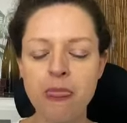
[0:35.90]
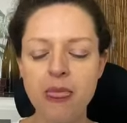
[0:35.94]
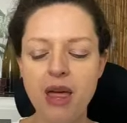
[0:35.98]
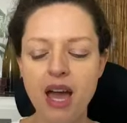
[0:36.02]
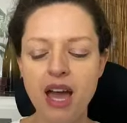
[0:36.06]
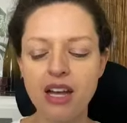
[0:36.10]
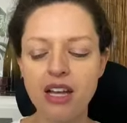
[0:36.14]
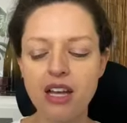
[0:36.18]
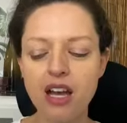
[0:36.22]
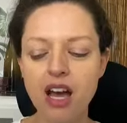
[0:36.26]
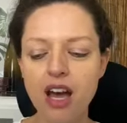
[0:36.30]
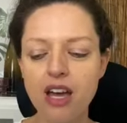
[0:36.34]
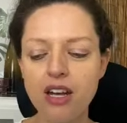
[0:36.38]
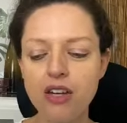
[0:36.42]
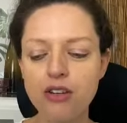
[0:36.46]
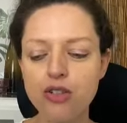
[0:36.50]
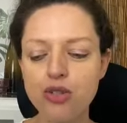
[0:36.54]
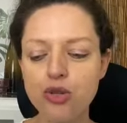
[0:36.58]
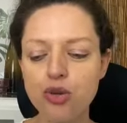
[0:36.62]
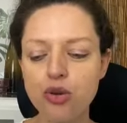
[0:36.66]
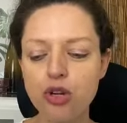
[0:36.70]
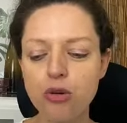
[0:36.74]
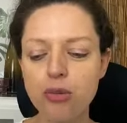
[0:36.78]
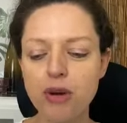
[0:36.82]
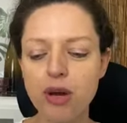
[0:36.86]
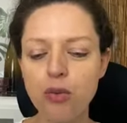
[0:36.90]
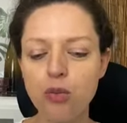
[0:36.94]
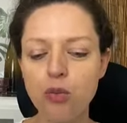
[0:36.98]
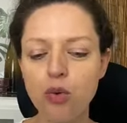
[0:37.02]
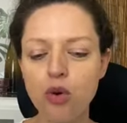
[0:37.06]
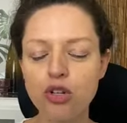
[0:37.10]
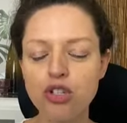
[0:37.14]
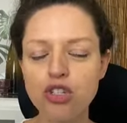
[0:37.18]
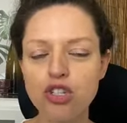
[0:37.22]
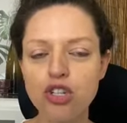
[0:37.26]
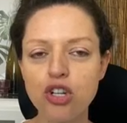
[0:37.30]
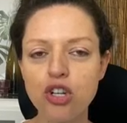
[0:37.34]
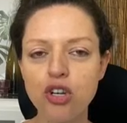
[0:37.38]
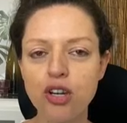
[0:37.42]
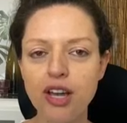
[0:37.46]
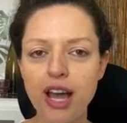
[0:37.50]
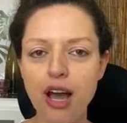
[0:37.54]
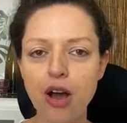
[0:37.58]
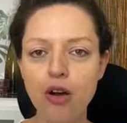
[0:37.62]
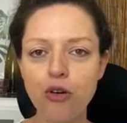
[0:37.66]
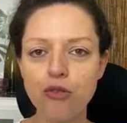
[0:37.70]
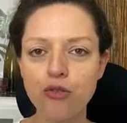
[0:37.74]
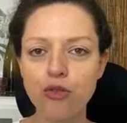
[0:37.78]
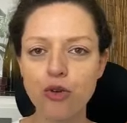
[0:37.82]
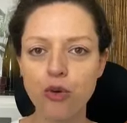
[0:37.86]
and kind of talk about what to look
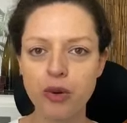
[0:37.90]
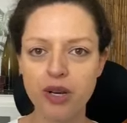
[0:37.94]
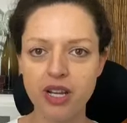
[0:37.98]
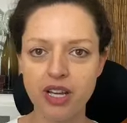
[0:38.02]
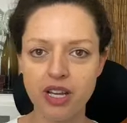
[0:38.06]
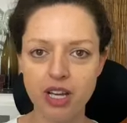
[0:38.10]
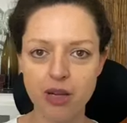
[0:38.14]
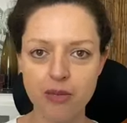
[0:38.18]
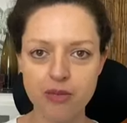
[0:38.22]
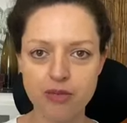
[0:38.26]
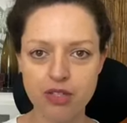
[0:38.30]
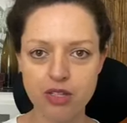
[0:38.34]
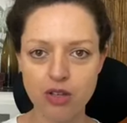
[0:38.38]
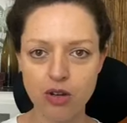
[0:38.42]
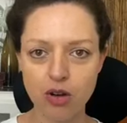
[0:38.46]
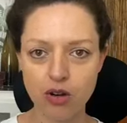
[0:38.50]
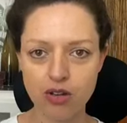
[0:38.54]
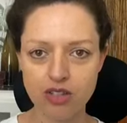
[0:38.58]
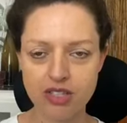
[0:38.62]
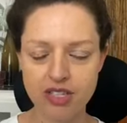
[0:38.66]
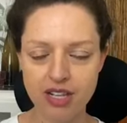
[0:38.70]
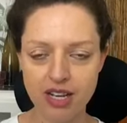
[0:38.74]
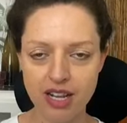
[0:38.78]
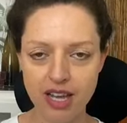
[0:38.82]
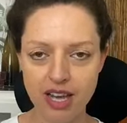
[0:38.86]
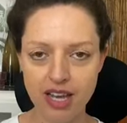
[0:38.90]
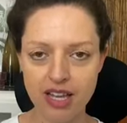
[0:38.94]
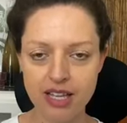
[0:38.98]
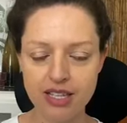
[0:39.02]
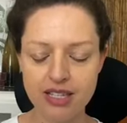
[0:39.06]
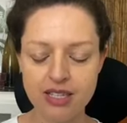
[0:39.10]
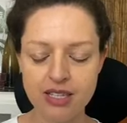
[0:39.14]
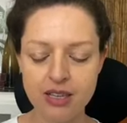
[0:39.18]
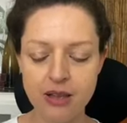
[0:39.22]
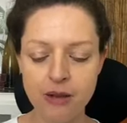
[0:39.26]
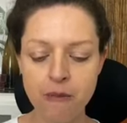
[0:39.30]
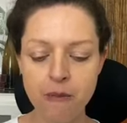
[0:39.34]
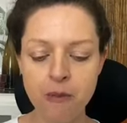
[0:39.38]
out for when it comes to oxalates,